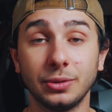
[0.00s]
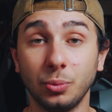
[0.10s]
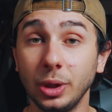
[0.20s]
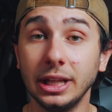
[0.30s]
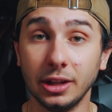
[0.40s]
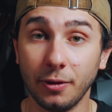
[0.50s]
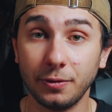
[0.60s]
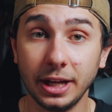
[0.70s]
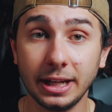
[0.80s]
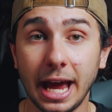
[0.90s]
really
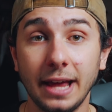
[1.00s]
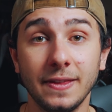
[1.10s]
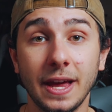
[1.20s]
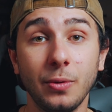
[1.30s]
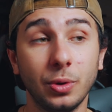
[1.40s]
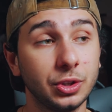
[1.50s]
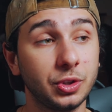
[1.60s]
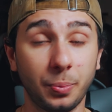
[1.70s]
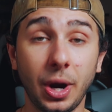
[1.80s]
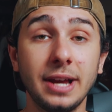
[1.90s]
loved it, and they were
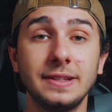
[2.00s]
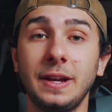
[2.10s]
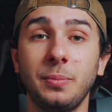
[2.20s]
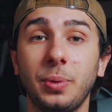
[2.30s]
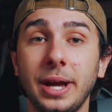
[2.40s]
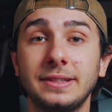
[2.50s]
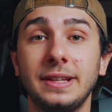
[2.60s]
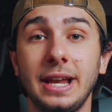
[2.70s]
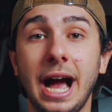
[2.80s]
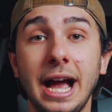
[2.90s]
surprised and impressed
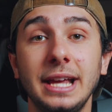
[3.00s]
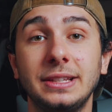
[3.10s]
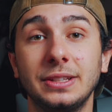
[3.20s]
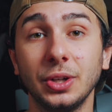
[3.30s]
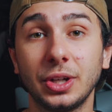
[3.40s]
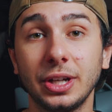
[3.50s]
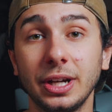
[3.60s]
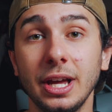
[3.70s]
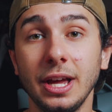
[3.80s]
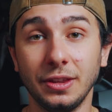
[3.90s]
that I took
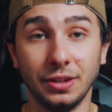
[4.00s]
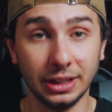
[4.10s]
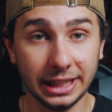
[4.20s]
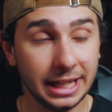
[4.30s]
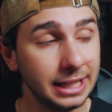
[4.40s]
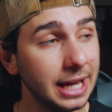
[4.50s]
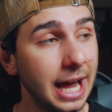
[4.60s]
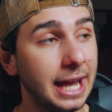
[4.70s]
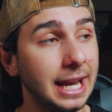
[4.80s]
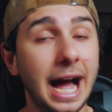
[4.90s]
the lead and